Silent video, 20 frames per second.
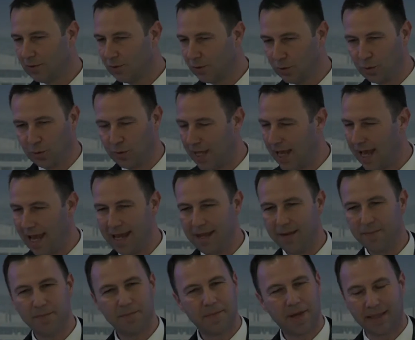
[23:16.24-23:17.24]

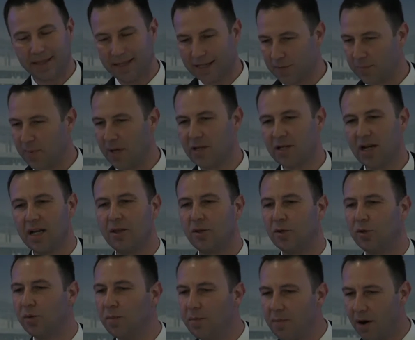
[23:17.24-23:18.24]
today, but
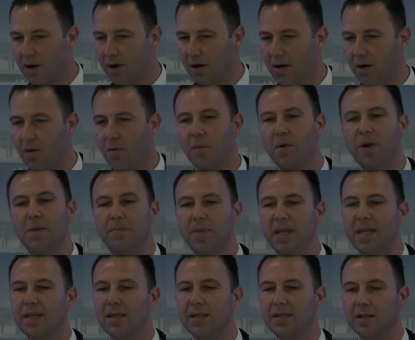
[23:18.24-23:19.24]
especially tomorrow, will
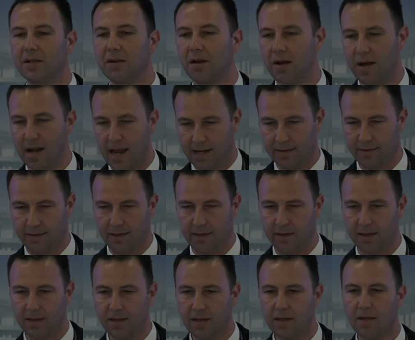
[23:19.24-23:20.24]
be
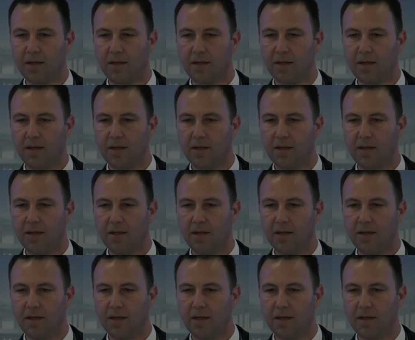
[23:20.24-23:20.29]
connected.